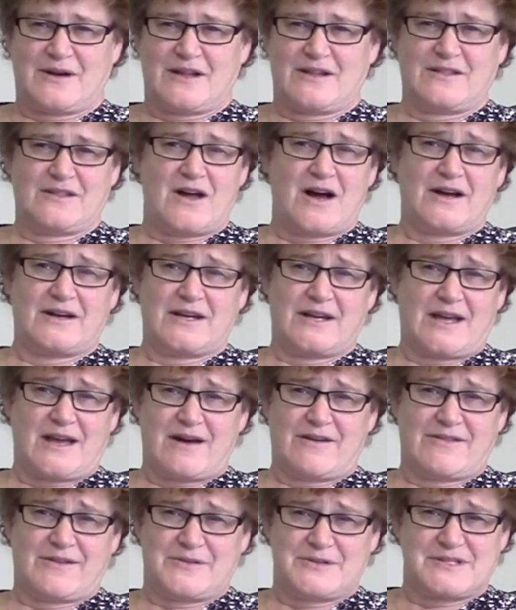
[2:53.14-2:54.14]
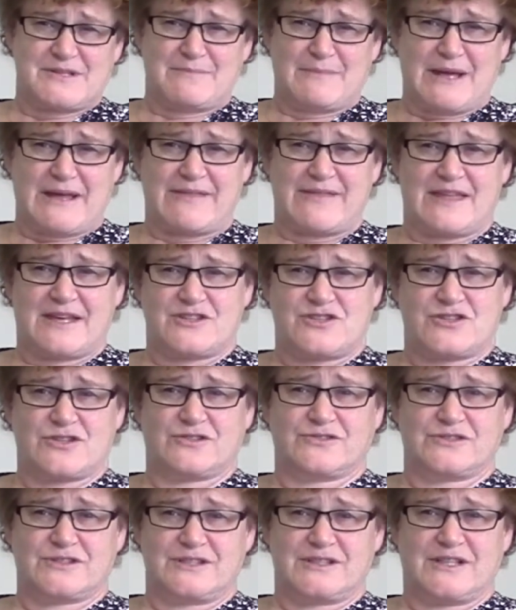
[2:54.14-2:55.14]
Long ago there was a myth that
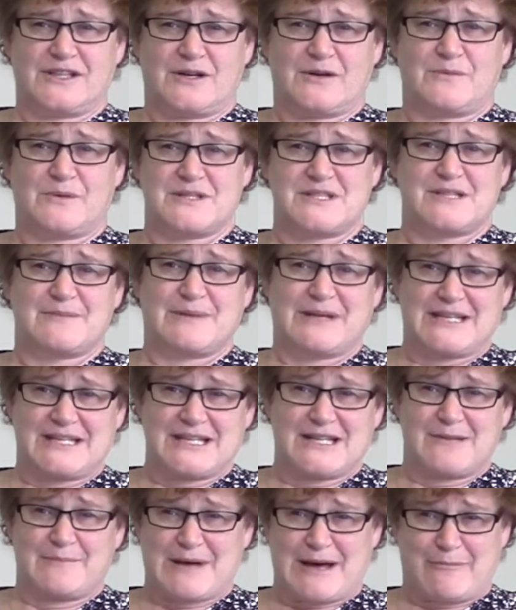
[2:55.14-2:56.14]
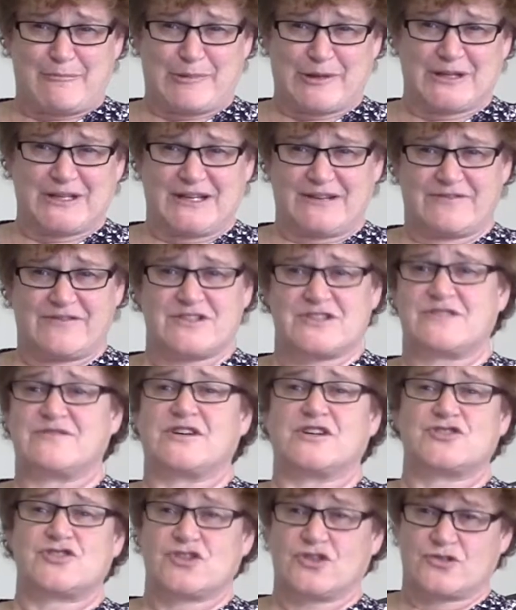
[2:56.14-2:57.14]
children, what's the big deal about bullying? First of
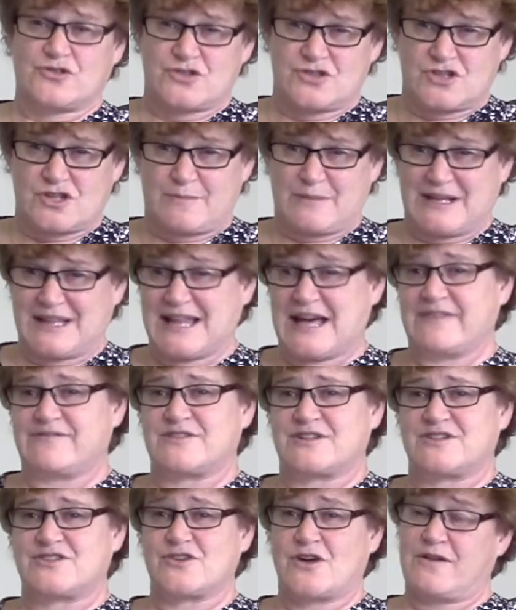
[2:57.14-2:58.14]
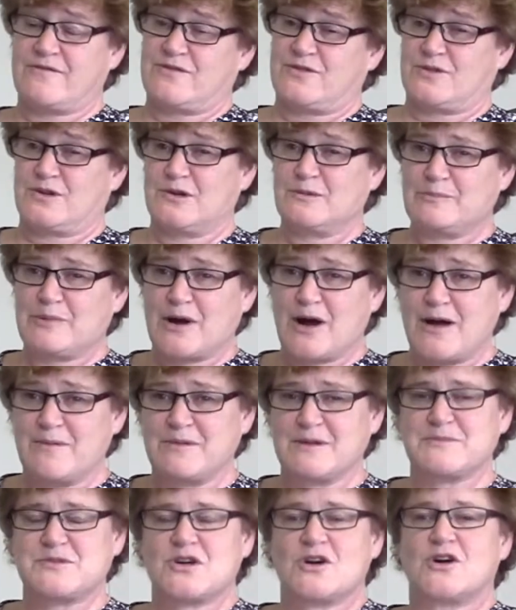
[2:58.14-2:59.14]
all, children should be left to solve their own
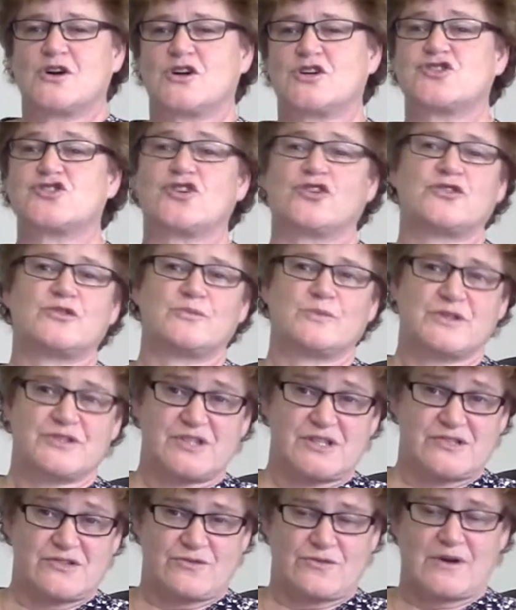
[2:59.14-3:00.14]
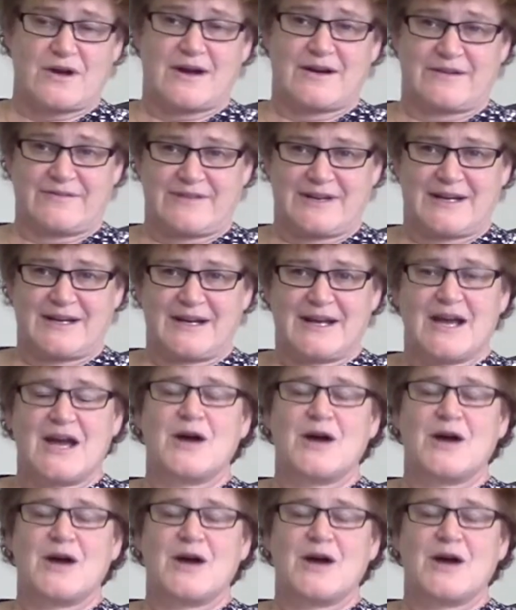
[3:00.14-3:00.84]
problems, or children will just grow out of it.